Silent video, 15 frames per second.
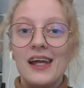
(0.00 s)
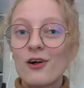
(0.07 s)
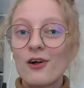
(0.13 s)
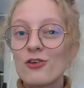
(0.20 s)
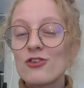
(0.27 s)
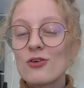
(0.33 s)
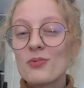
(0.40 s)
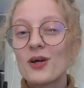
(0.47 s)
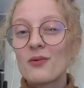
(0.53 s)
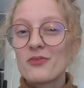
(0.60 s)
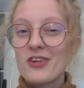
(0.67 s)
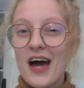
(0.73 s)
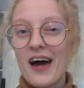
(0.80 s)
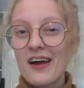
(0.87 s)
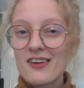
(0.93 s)
It also
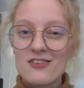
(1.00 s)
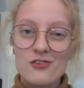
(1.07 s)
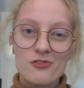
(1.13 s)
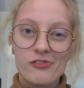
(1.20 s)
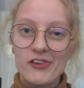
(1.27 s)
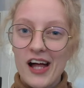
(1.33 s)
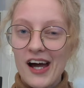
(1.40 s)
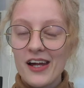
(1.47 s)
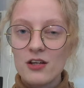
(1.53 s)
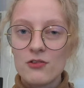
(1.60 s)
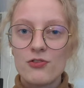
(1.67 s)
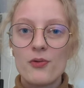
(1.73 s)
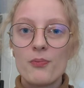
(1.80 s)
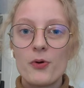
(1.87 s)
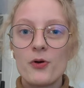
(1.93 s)
becomes harder to fly
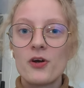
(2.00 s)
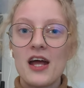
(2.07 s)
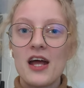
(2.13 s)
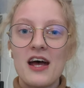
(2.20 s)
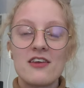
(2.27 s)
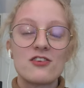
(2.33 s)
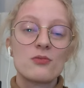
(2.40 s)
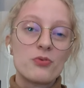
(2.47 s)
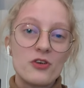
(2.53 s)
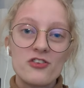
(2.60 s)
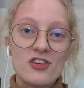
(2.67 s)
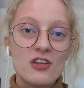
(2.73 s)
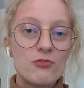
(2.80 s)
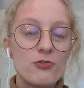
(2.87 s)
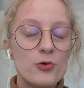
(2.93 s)
if the bird has a
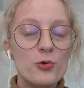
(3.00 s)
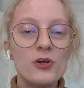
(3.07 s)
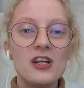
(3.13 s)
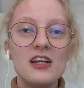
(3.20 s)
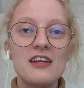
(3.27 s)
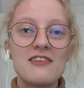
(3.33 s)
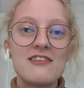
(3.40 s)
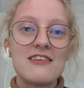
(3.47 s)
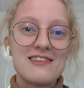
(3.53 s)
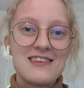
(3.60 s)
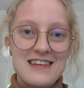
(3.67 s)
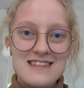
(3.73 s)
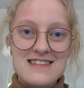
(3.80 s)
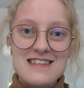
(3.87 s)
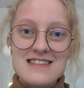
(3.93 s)
pressing food in its
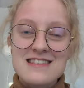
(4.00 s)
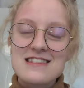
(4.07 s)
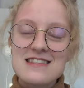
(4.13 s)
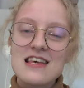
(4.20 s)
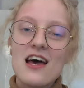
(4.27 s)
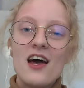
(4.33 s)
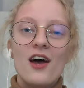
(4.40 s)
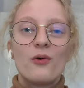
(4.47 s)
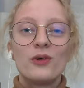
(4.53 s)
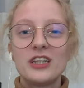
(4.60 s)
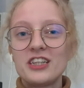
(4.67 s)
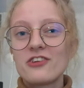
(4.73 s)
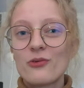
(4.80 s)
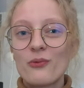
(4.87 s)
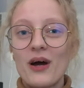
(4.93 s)
intestines,
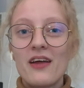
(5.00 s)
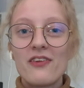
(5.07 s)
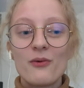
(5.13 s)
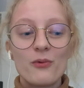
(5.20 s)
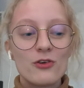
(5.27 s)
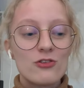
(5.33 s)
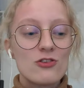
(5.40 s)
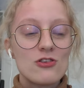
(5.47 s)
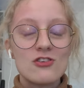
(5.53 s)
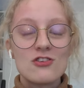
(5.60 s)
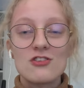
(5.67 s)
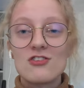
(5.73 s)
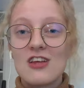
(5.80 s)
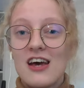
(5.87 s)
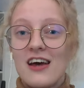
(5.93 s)
which is why they want to
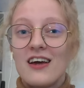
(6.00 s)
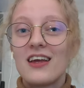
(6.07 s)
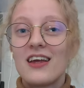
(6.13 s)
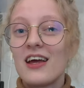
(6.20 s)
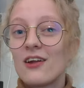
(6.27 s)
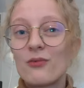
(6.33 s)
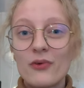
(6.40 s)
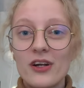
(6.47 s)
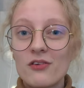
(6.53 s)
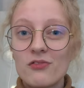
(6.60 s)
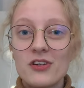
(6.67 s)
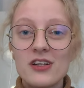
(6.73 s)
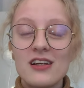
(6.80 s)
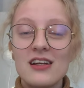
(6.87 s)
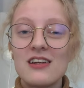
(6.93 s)
just get rid
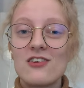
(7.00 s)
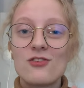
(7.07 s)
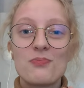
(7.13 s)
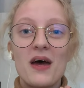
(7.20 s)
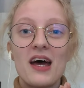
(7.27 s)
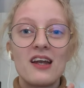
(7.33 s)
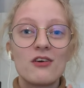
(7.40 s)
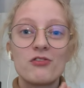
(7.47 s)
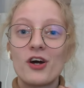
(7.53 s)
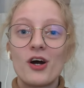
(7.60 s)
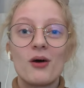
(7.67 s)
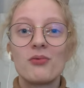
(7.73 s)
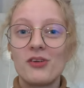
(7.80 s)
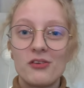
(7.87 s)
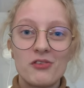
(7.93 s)
of it in a span of a
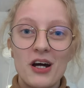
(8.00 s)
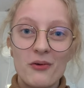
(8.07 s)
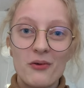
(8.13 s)
couple of